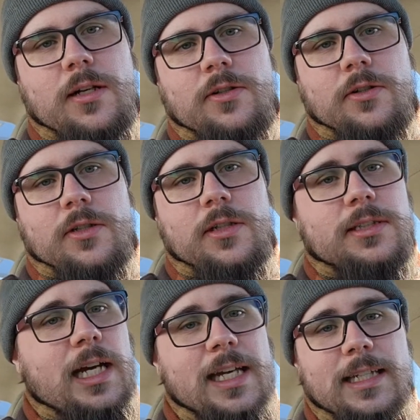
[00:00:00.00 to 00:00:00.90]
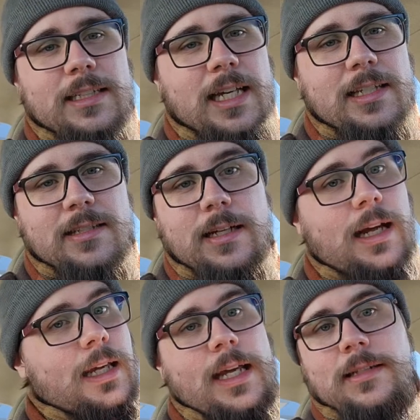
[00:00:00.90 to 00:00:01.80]
undercooked, I can taste it
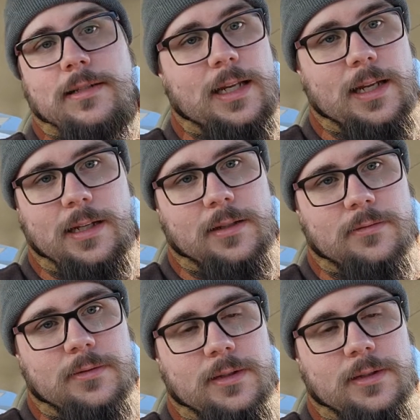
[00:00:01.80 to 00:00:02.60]
and I can't stand it.